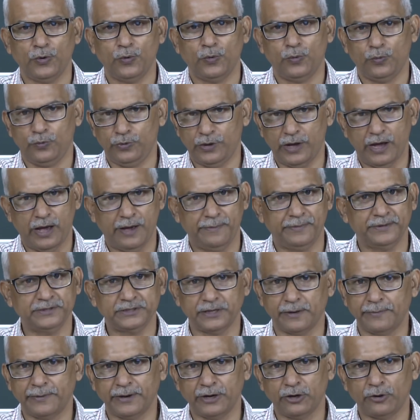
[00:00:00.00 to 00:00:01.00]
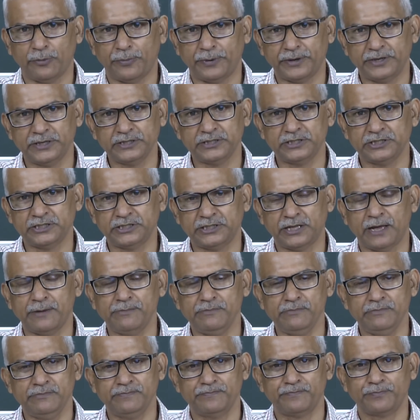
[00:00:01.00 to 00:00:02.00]
We are having several operating system,
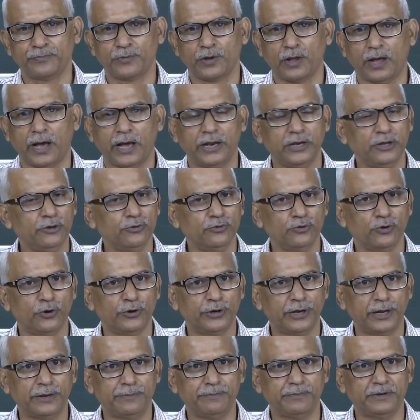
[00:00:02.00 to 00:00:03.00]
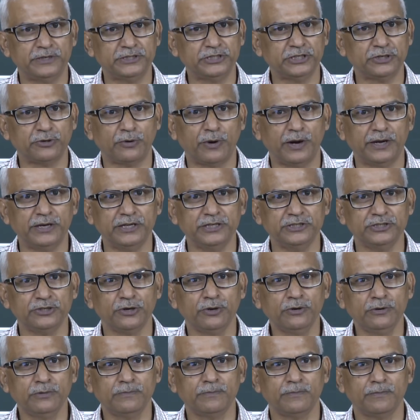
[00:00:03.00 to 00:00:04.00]
and you know that basic one is
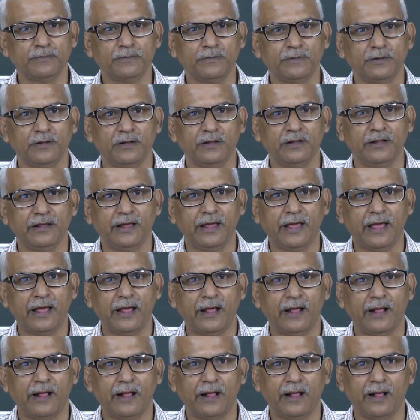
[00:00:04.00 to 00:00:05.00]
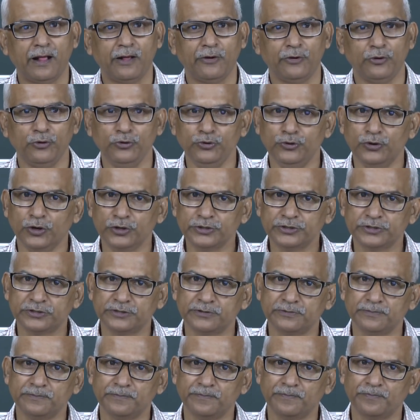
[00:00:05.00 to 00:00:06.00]
your Windows,
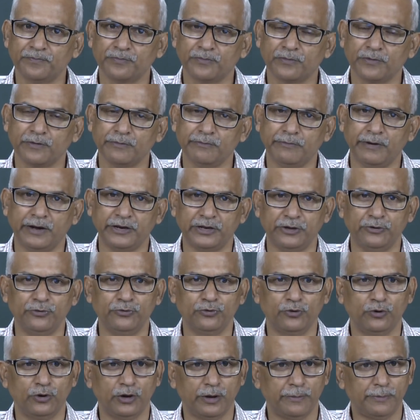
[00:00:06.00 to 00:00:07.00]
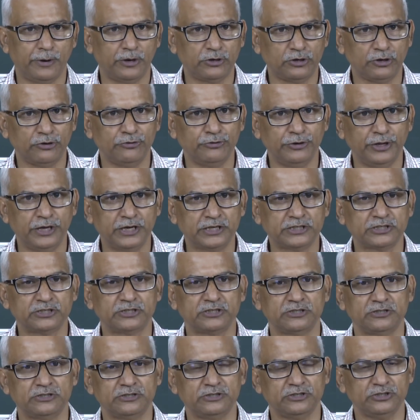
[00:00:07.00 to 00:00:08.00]
but you know about Unix,
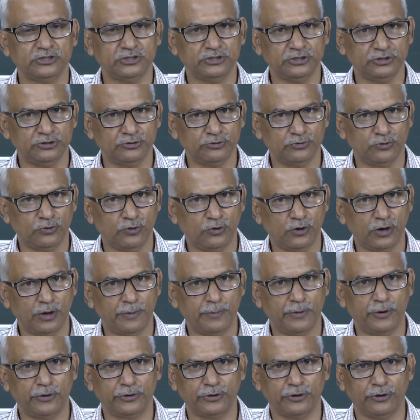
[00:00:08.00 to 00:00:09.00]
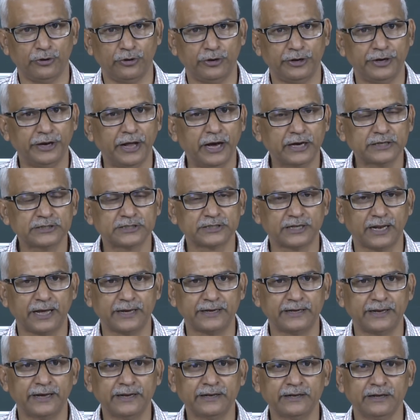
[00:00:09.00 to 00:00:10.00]
you know about your Linux, like
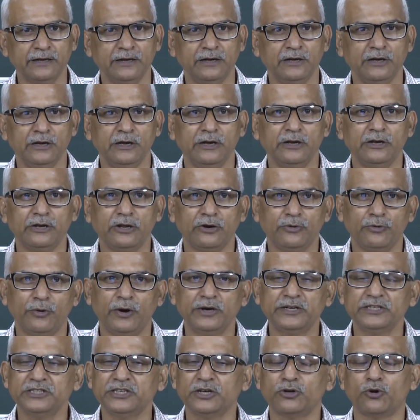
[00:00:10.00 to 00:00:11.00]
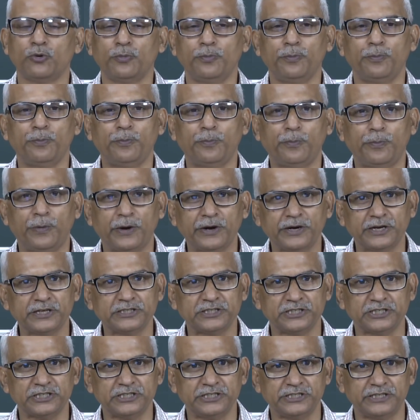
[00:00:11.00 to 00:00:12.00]
that. Now, what is an operating
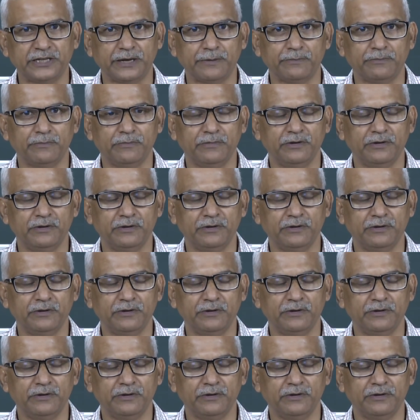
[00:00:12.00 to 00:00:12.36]
system?